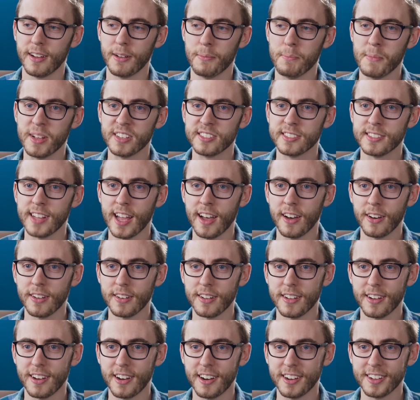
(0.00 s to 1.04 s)
missed
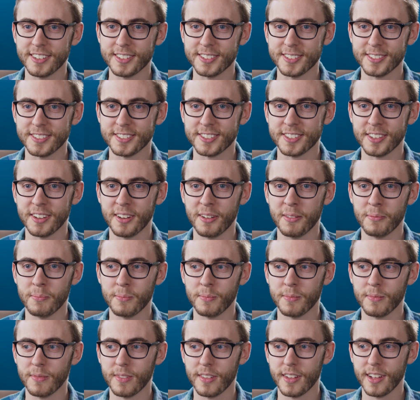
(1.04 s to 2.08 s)
out on
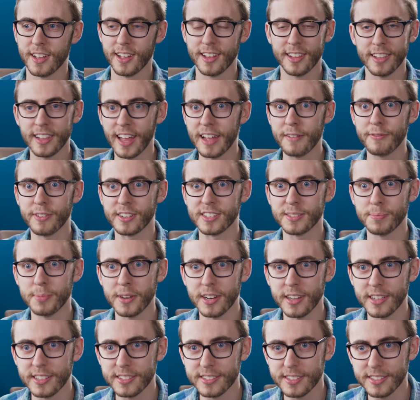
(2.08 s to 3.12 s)
some life
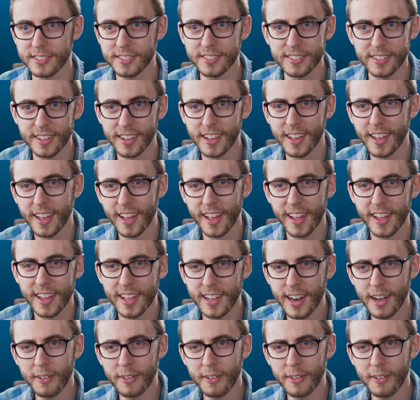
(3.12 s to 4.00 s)
experiences. Okay, you know,